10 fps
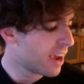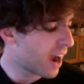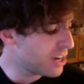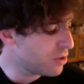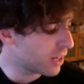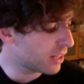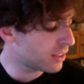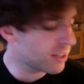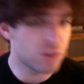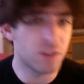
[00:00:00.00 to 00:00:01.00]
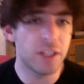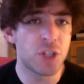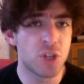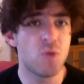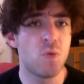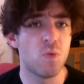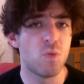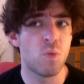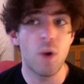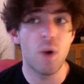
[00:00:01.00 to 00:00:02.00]
and you can literally do
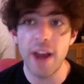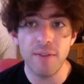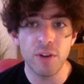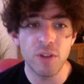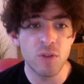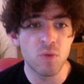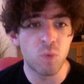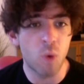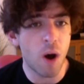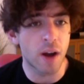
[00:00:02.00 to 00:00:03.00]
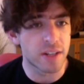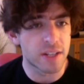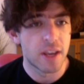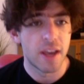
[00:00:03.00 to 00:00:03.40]
whatever you want.